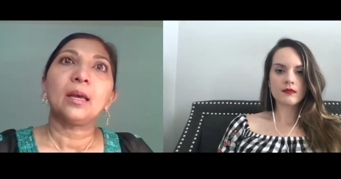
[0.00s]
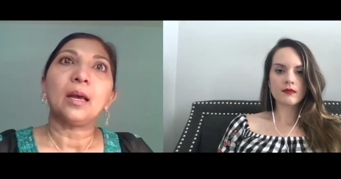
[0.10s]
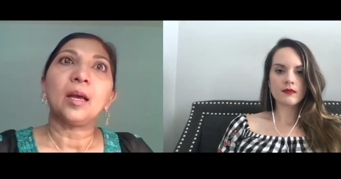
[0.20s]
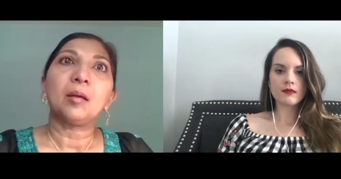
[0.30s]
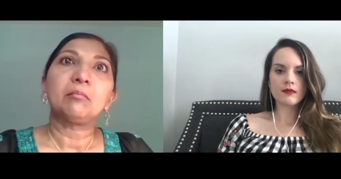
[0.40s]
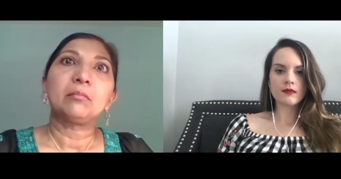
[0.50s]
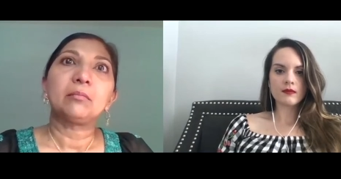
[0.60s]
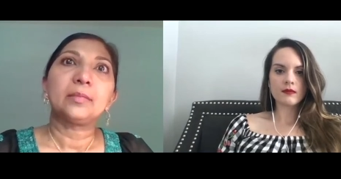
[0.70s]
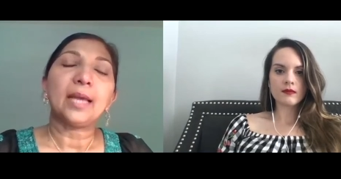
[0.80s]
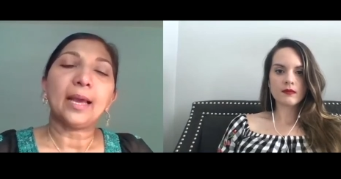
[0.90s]

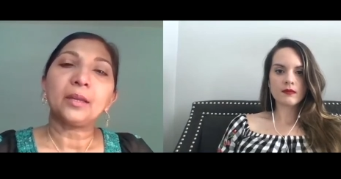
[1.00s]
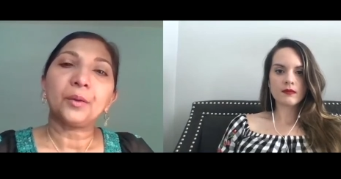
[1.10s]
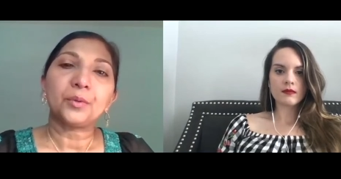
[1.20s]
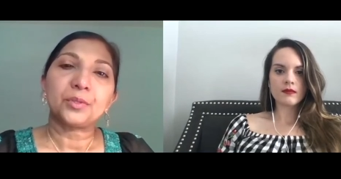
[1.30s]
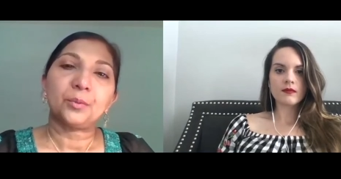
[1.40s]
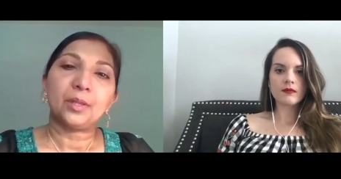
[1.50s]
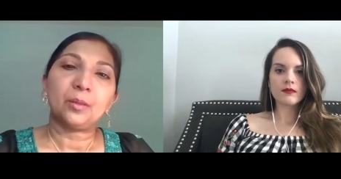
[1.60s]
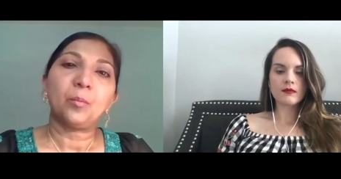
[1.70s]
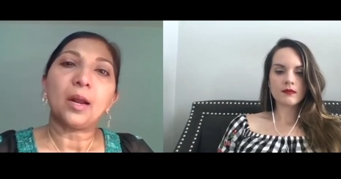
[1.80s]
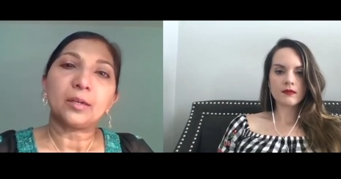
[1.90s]
Speaker 1: um, diagnosed with
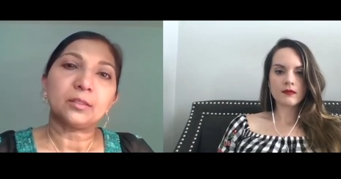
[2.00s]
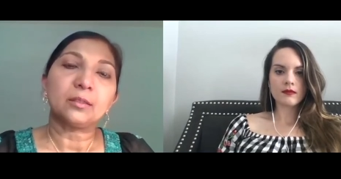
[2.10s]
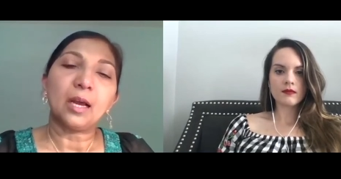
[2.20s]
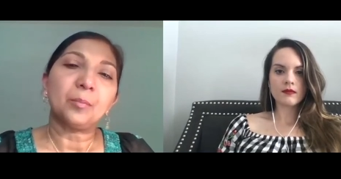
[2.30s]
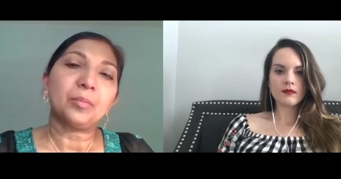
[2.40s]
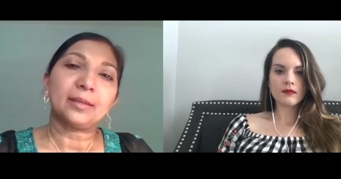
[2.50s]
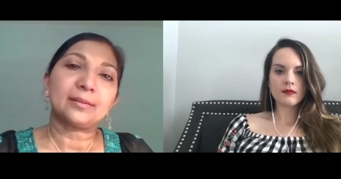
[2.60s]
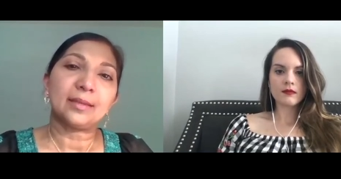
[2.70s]
partial complex